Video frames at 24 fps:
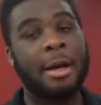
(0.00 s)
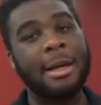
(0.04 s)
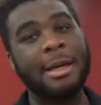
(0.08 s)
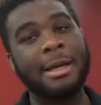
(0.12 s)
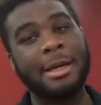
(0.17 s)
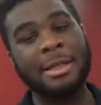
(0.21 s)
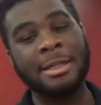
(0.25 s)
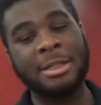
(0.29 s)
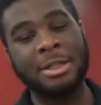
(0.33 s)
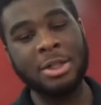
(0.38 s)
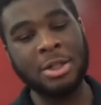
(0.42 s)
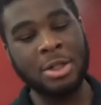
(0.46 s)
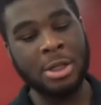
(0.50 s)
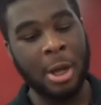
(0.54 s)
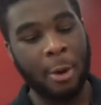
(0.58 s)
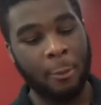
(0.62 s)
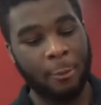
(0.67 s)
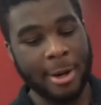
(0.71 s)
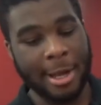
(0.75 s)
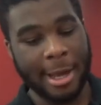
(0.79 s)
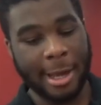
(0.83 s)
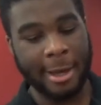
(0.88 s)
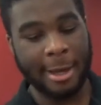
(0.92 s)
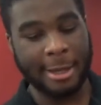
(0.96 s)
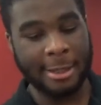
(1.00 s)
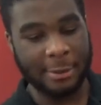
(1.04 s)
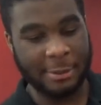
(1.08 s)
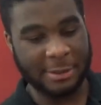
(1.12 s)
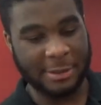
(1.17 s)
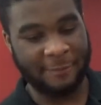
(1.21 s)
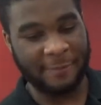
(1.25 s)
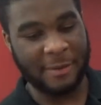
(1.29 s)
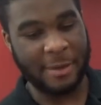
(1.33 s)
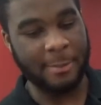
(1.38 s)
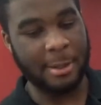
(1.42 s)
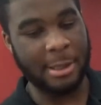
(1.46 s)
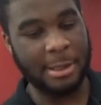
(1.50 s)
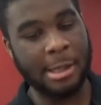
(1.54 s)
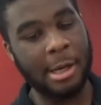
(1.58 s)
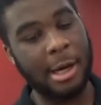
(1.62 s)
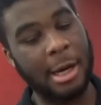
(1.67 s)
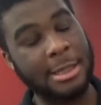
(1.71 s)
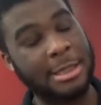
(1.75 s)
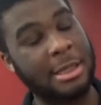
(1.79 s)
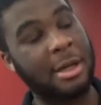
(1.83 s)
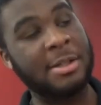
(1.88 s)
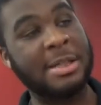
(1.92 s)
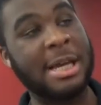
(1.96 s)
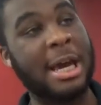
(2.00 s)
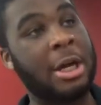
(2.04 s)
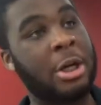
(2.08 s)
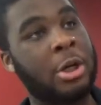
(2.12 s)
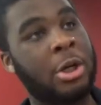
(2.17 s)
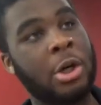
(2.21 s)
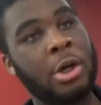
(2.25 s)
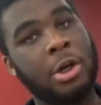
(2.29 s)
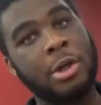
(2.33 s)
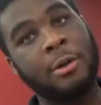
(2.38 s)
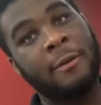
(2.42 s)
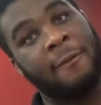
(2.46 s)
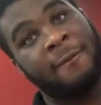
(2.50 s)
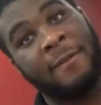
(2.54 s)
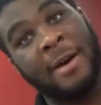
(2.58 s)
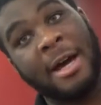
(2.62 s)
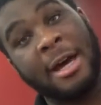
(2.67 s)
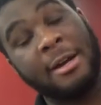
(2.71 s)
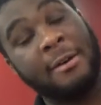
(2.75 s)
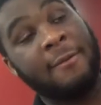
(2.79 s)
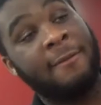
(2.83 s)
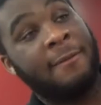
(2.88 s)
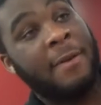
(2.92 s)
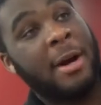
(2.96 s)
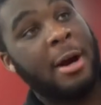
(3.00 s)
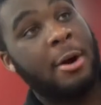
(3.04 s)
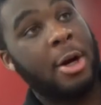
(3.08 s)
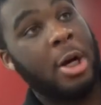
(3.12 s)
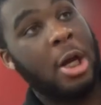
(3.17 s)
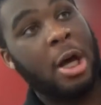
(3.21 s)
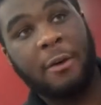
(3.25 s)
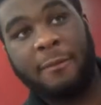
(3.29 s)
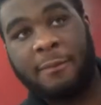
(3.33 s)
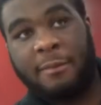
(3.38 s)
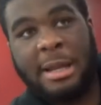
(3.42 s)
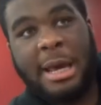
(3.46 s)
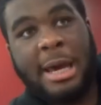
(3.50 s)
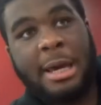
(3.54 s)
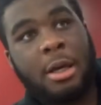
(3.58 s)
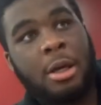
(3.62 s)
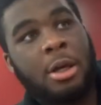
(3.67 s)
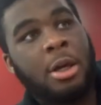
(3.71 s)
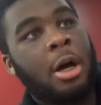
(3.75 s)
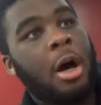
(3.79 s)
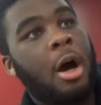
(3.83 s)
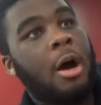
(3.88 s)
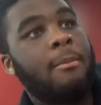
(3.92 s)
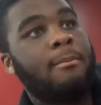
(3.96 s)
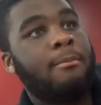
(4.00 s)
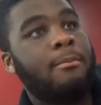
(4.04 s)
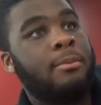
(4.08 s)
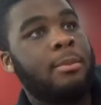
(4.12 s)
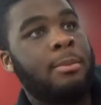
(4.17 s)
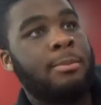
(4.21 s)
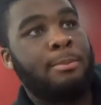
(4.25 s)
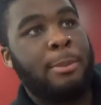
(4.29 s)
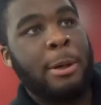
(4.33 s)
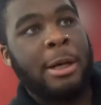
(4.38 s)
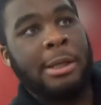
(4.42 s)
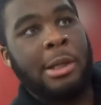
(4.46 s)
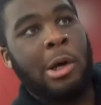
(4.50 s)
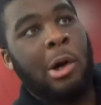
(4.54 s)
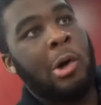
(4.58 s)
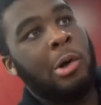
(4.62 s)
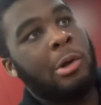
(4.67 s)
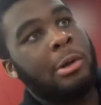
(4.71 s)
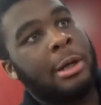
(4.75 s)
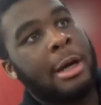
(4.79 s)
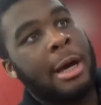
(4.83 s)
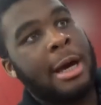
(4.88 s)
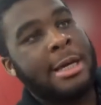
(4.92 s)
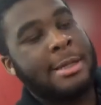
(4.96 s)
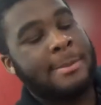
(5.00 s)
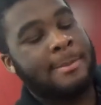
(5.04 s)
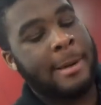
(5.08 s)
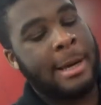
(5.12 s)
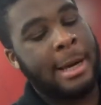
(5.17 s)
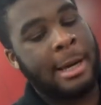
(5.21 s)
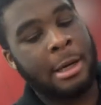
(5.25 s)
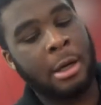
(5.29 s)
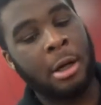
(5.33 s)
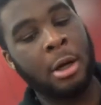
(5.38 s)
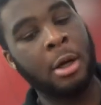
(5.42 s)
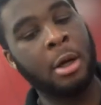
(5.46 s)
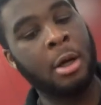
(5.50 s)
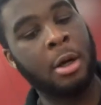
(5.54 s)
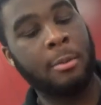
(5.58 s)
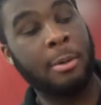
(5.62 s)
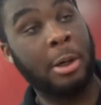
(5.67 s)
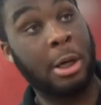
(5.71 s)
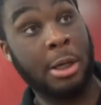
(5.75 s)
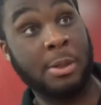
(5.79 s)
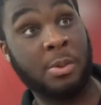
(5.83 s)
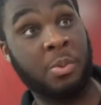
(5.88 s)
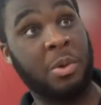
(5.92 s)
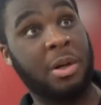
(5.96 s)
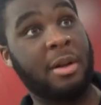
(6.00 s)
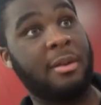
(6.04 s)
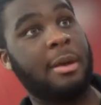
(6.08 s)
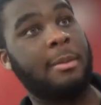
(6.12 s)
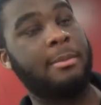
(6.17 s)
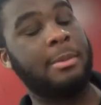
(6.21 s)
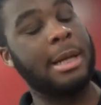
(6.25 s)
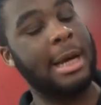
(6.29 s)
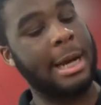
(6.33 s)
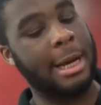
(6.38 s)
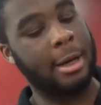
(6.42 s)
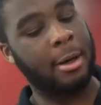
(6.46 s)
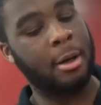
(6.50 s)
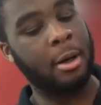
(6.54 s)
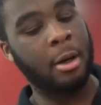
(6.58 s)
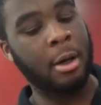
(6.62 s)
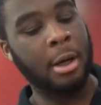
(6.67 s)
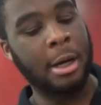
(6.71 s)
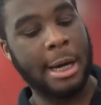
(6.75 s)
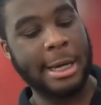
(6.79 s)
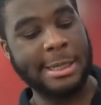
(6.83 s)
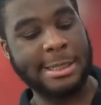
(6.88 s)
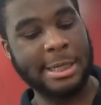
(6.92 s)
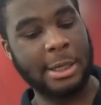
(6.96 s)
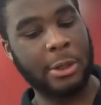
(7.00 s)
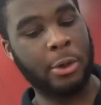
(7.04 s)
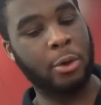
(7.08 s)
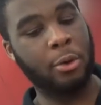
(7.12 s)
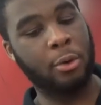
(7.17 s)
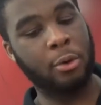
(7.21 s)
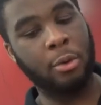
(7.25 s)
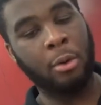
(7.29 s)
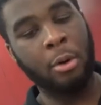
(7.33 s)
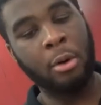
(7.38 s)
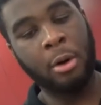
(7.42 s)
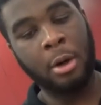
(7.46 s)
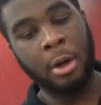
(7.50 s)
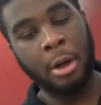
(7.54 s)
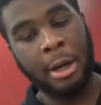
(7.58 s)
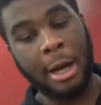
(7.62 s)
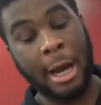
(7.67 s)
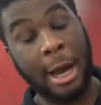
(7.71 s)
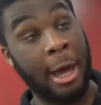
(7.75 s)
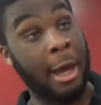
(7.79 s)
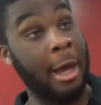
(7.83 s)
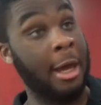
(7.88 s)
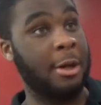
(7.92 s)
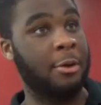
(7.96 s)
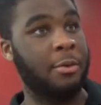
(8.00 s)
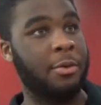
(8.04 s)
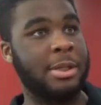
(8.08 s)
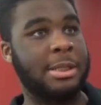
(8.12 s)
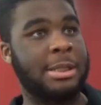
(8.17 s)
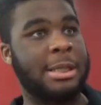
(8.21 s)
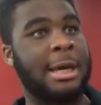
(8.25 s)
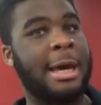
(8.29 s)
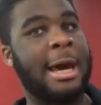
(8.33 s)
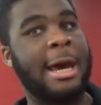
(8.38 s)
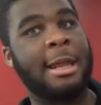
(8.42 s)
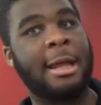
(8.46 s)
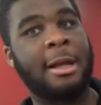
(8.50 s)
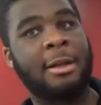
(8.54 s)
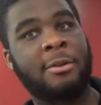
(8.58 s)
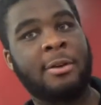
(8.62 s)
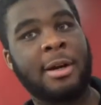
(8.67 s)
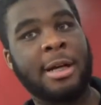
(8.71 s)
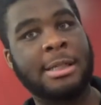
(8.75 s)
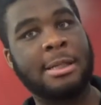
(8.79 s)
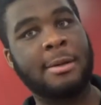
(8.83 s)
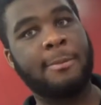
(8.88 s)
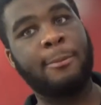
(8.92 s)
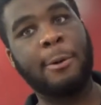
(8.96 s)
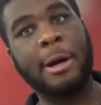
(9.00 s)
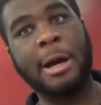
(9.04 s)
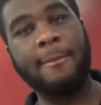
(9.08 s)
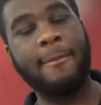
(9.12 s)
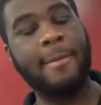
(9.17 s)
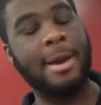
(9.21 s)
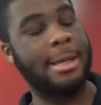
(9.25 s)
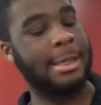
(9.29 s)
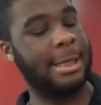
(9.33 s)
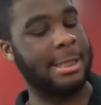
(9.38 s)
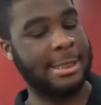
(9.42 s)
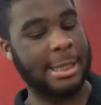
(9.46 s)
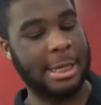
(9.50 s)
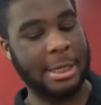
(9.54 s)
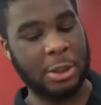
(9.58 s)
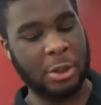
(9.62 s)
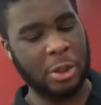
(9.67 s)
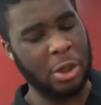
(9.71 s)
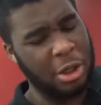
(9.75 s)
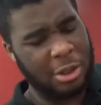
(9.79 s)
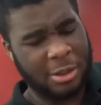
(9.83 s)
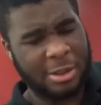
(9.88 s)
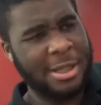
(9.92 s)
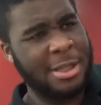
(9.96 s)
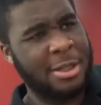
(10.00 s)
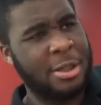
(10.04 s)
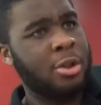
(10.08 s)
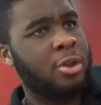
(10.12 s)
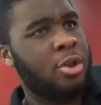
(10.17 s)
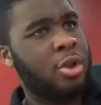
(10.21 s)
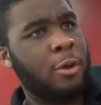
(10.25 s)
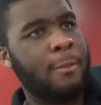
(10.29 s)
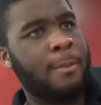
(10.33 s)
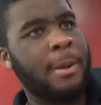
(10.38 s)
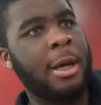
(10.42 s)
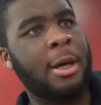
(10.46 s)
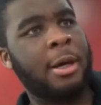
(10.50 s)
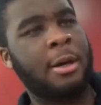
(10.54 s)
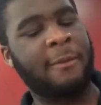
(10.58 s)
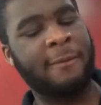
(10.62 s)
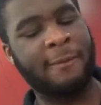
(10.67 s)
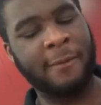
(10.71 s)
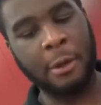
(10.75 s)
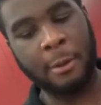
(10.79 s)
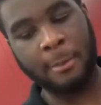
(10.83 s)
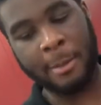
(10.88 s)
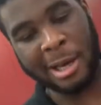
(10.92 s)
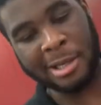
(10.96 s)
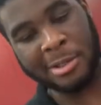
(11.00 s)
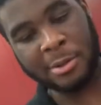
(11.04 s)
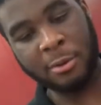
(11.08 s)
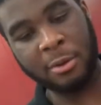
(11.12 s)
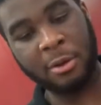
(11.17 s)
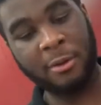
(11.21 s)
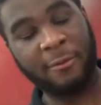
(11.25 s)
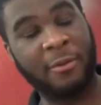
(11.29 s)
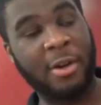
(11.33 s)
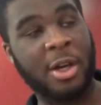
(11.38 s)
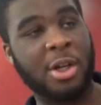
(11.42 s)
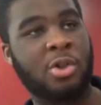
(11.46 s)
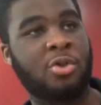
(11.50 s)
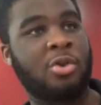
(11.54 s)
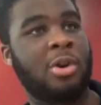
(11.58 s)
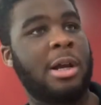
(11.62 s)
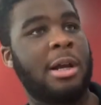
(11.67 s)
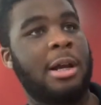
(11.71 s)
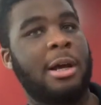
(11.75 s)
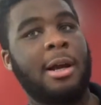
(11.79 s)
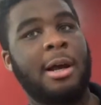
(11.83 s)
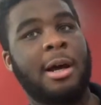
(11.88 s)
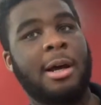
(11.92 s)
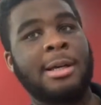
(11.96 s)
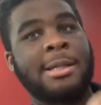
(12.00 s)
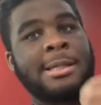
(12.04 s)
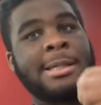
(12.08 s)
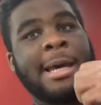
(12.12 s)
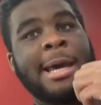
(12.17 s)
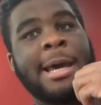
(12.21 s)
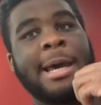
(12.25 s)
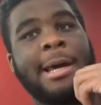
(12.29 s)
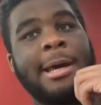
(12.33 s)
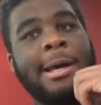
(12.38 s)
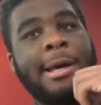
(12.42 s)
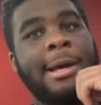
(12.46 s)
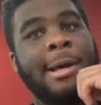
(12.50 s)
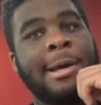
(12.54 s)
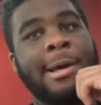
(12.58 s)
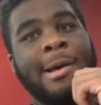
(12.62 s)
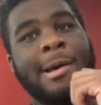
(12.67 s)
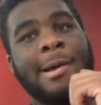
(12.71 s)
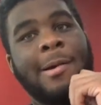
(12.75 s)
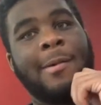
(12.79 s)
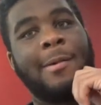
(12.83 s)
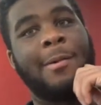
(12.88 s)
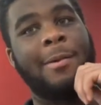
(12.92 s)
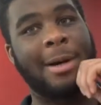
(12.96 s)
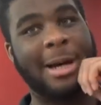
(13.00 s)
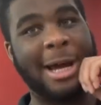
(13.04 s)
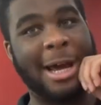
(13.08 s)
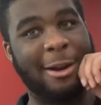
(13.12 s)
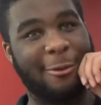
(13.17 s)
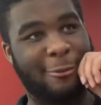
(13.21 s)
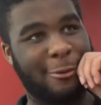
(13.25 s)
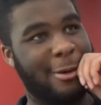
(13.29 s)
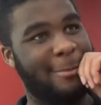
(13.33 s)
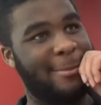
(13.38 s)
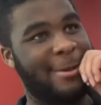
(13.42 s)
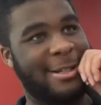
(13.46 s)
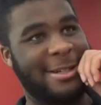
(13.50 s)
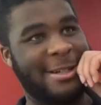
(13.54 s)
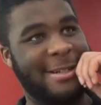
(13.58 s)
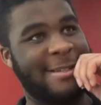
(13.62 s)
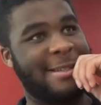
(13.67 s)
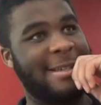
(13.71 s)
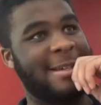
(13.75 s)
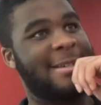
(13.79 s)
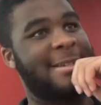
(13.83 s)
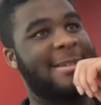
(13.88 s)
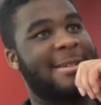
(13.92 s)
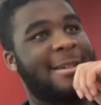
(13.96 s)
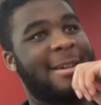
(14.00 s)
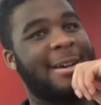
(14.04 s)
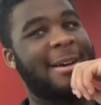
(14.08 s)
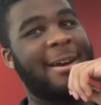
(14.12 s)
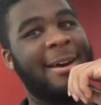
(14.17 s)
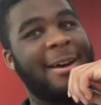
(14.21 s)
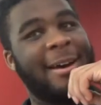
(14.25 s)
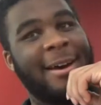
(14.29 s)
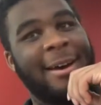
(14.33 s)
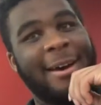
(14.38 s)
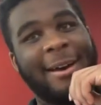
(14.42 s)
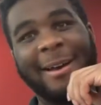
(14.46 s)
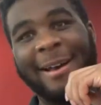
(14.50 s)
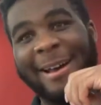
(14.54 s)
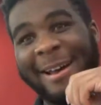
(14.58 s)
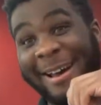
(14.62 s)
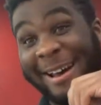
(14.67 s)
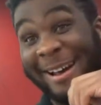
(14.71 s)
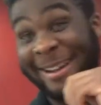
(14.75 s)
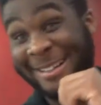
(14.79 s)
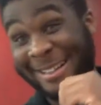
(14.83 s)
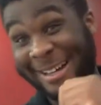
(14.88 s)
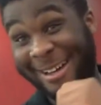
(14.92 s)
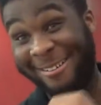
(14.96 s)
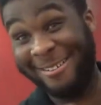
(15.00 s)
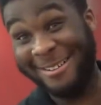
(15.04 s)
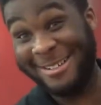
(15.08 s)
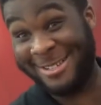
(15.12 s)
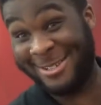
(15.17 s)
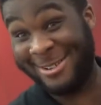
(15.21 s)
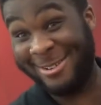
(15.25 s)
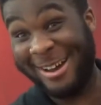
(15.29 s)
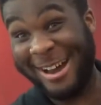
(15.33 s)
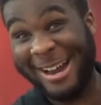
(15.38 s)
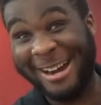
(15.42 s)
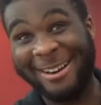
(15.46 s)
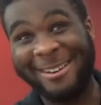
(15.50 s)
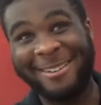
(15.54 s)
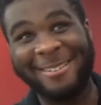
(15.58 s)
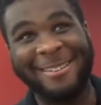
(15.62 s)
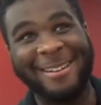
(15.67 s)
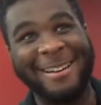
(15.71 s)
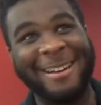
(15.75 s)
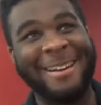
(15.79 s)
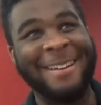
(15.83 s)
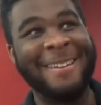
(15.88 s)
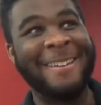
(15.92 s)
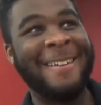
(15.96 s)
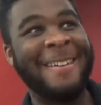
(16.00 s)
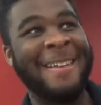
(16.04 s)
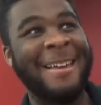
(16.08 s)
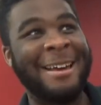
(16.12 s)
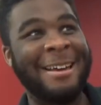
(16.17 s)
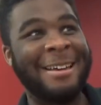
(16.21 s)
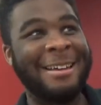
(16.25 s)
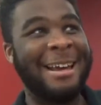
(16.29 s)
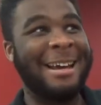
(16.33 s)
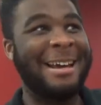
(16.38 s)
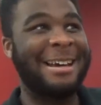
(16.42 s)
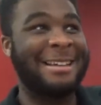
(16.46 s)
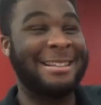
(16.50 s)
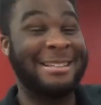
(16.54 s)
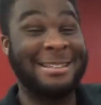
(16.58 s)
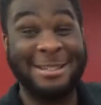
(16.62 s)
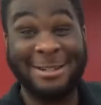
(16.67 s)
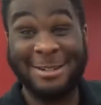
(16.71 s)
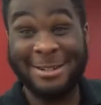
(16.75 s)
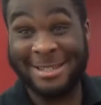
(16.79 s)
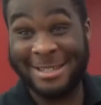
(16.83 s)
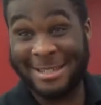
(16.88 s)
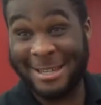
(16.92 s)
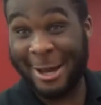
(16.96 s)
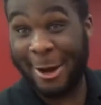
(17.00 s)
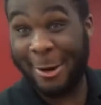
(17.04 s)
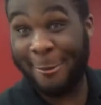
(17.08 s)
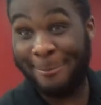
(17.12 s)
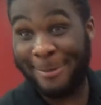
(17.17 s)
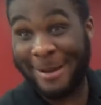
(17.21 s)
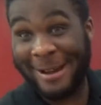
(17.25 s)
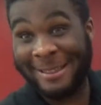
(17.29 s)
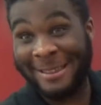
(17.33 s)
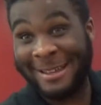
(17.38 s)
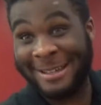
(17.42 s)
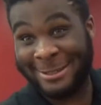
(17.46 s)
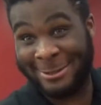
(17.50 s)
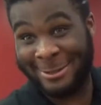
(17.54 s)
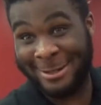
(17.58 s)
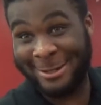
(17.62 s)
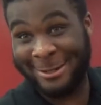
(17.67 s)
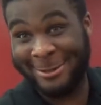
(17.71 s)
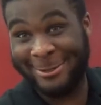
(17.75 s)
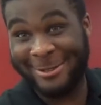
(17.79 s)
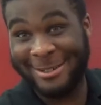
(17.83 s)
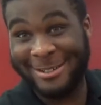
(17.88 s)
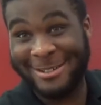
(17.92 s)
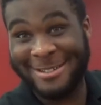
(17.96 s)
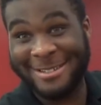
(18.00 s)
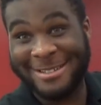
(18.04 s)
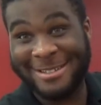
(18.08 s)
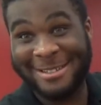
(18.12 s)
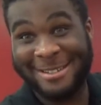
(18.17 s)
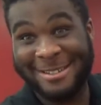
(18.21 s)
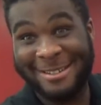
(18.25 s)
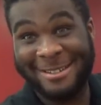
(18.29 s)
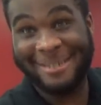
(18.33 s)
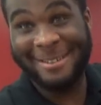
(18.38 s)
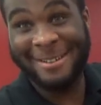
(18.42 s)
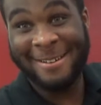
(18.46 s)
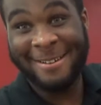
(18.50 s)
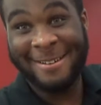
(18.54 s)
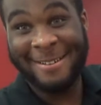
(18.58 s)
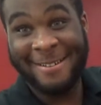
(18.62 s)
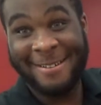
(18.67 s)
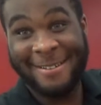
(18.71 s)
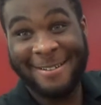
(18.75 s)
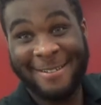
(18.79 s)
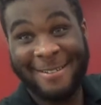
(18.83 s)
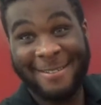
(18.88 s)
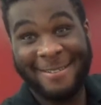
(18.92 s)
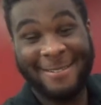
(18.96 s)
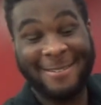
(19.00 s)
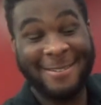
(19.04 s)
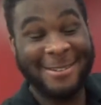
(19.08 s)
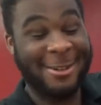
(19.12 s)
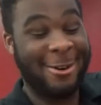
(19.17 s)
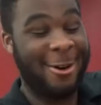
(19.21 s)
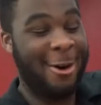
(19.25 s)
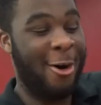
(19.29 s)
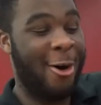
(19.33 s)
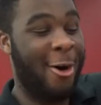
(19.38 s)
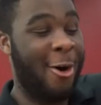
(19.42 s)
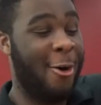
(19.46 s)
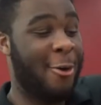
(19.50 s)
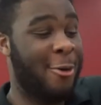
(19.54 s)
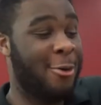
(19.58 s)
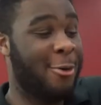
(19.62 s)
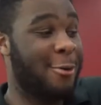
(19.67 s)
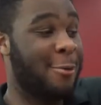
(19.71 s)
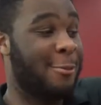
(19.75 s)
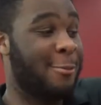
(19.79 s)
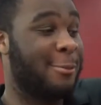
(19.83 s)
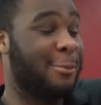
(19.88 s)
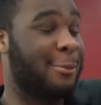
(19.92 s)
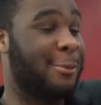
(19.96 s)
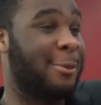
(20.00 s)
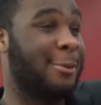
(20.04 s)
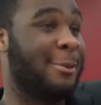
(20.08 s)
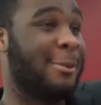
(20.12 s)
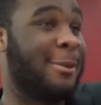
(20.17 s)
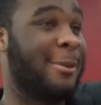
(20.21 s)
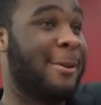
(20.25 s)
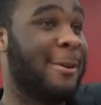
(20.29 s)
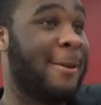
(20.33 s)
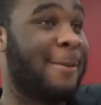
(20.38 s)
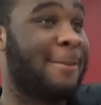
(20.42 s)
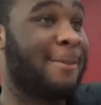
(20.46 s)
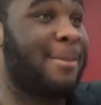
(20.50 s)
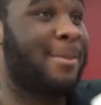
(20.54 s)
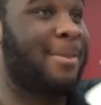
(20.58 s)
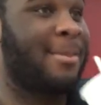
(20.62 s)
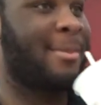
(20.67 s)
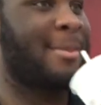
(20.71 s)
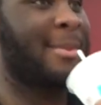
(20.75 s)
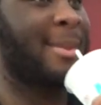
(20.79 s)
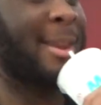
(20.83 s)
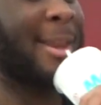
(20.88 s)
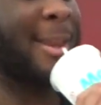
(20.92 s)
like it's just when I heard it was a female cast, I was like, good, fine, fair enough. Like you can't bring the old guys back because one of them died. I said, cool. I heard it was the guy that directed Bridesmaid. I said, good, this is, should be a good film. I saw the first trailer and I was like, what kind of rubbish is this? like, I was so angry. Like, did you see how bad that trailer was? Oh yeah, that trailer was, so, so bad. Such it, better